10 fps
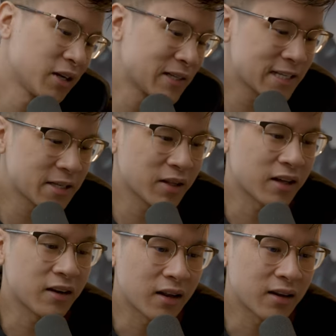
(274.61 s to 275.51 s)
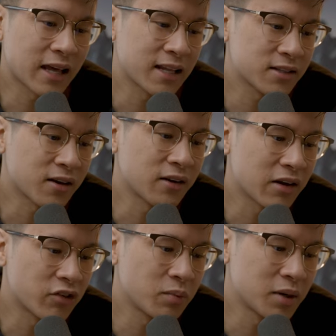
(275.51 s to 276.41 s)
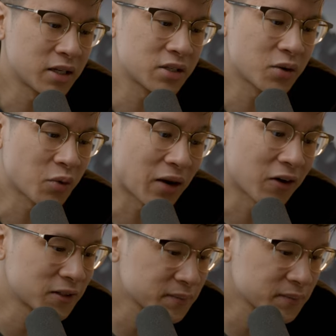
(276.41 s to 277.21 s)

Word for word: You know, it's just something that that's on everybody's radar.